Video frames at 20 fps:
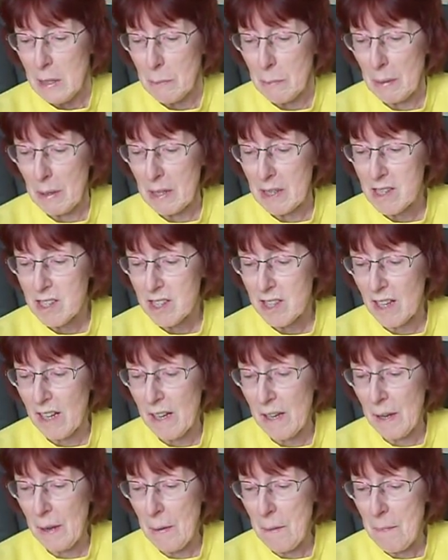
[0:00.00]
But
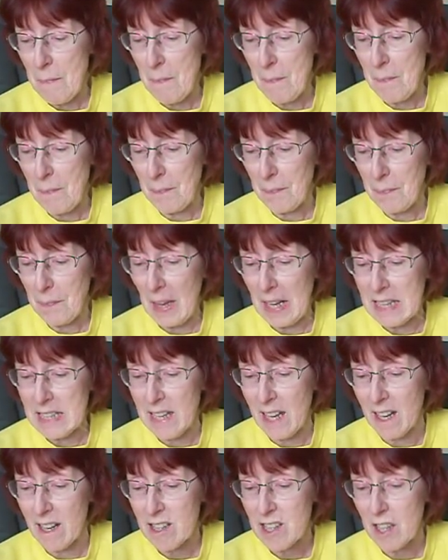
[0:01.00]

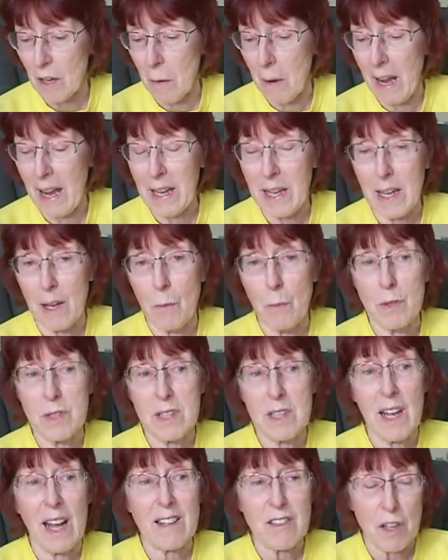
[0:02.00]
yeah, so I
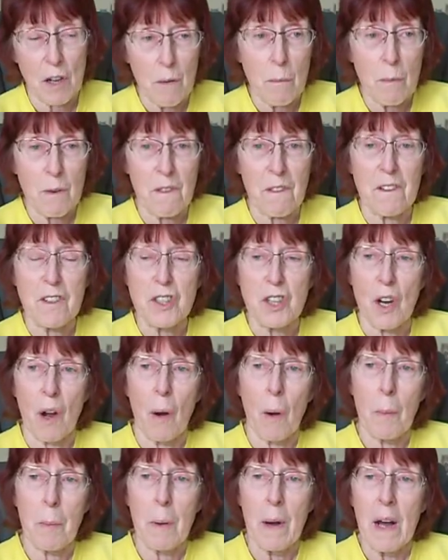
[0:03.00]
would get on with the
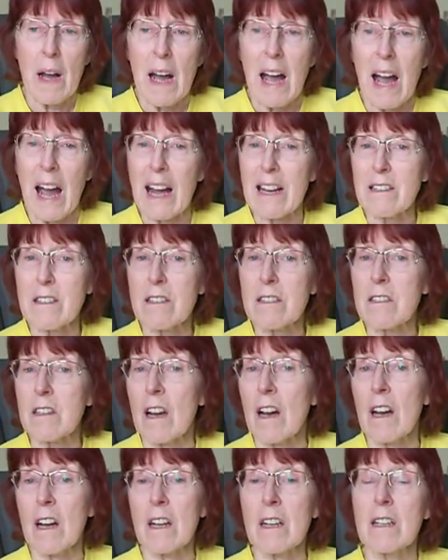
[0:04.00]
job and
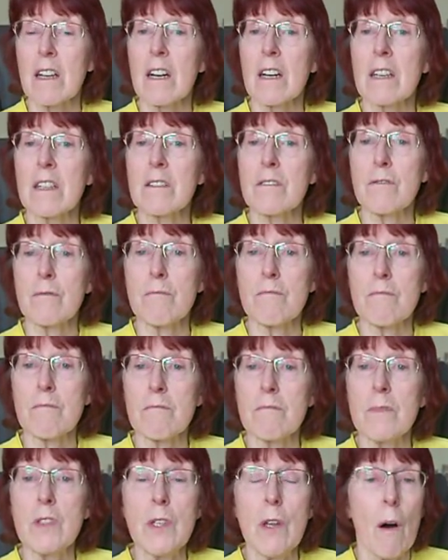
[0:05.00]

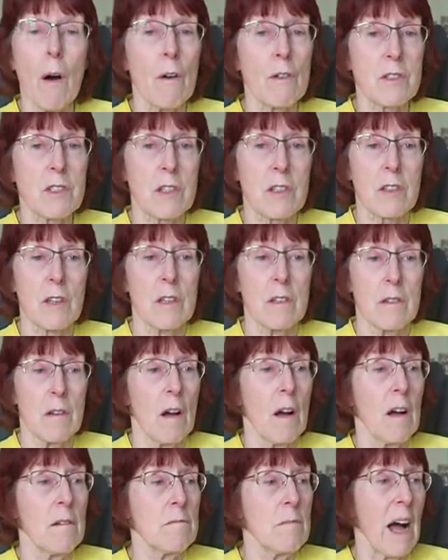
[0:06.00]
not
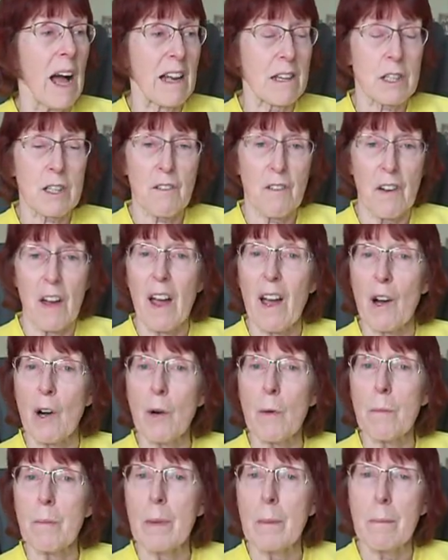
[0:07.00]
ask for
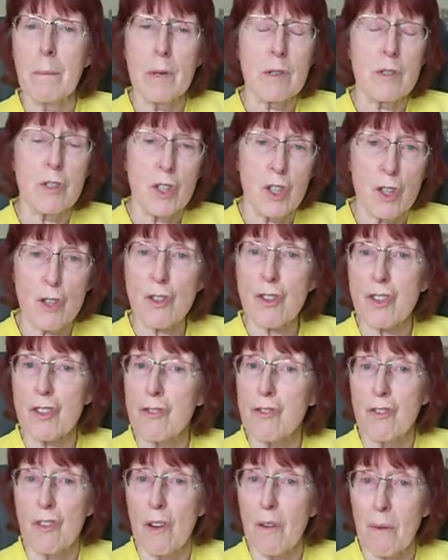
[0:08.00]
help, but just
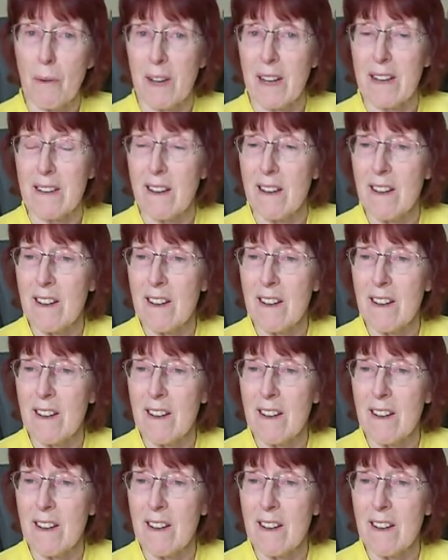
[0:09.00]
do it.